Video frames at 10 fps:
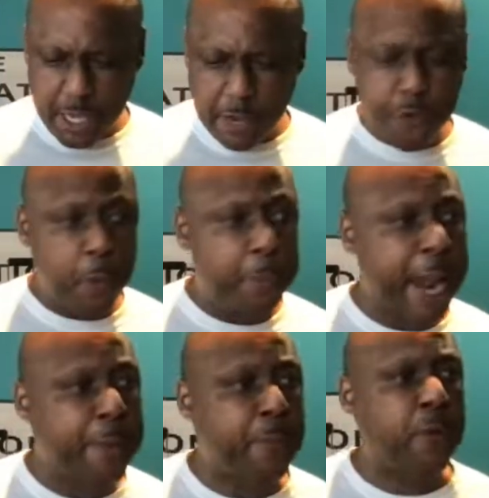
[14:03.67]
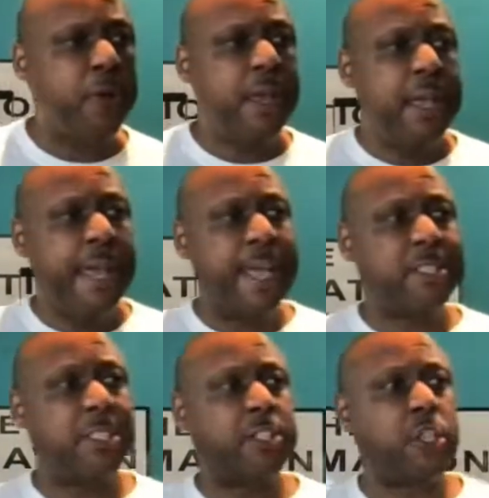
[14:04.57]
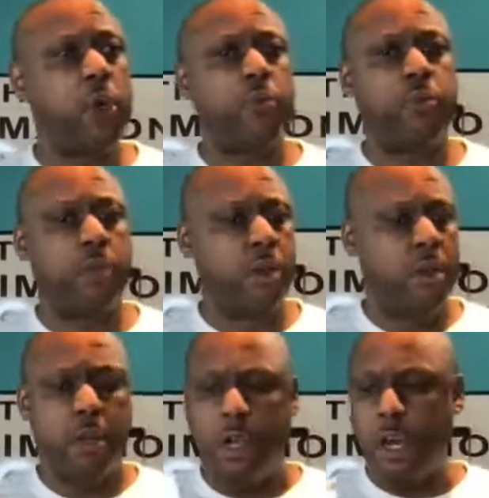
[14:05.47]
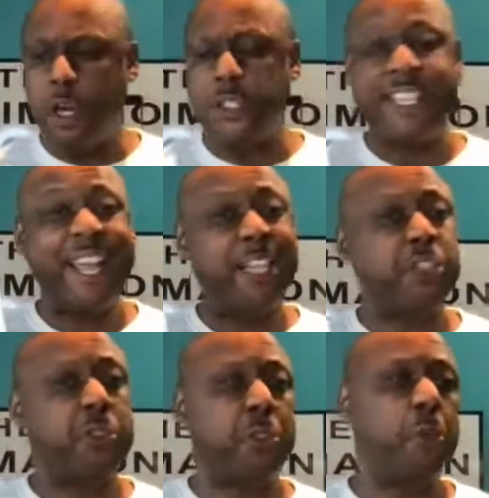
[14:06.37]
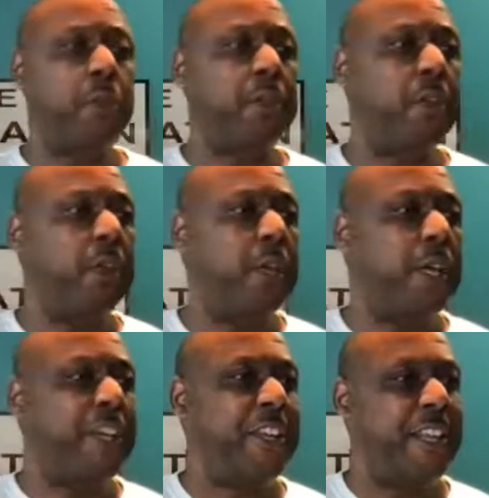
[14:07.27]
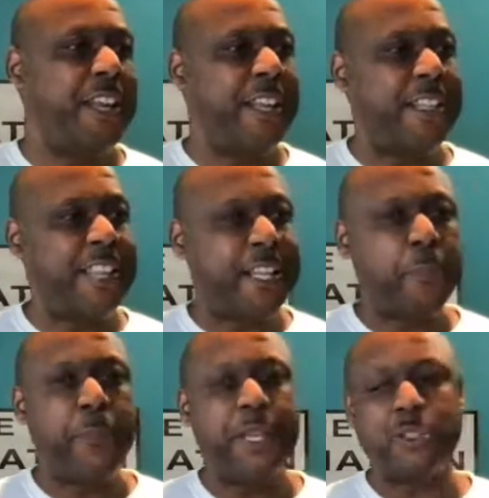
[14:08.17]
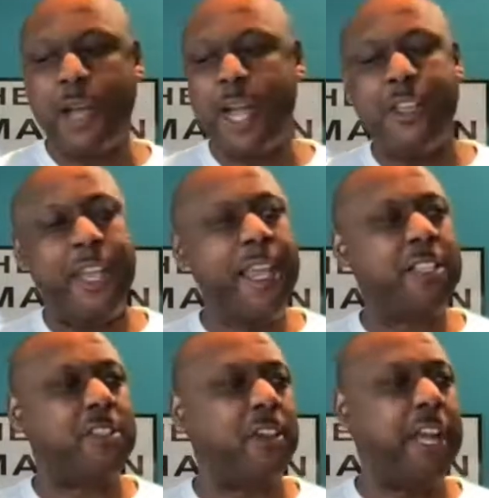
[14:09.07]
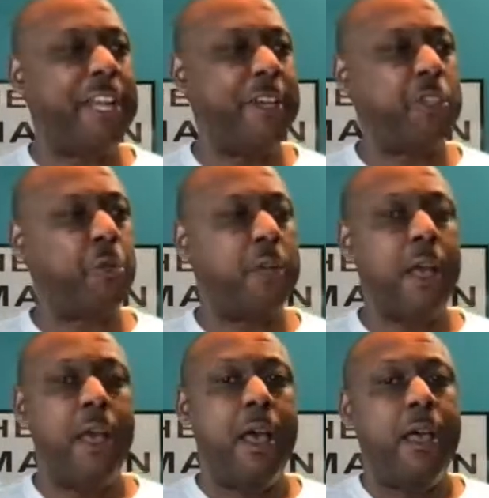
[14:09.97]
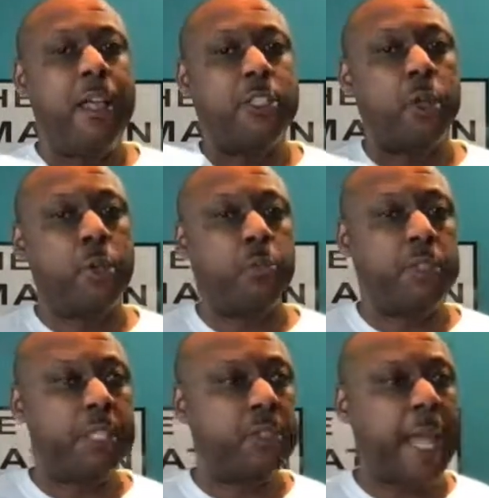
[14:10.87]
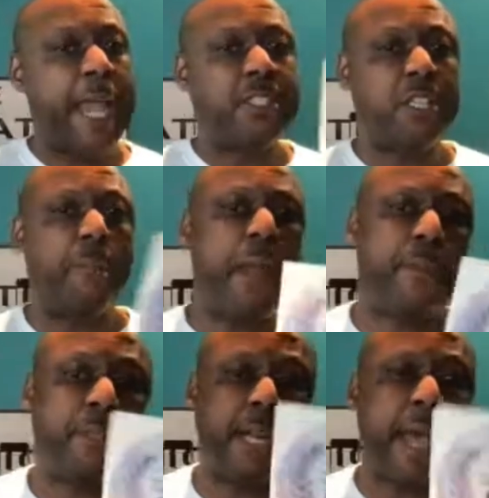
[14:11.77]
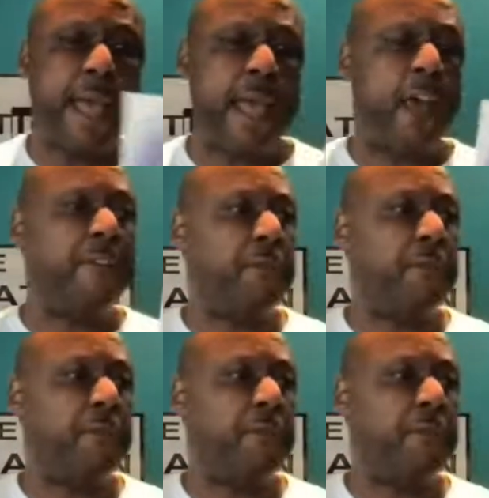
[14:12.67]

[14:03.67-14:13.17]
if your paper has a certain uh, texture to it, that depends on how your ink is going to adhere to it. So this ASUP paper that I have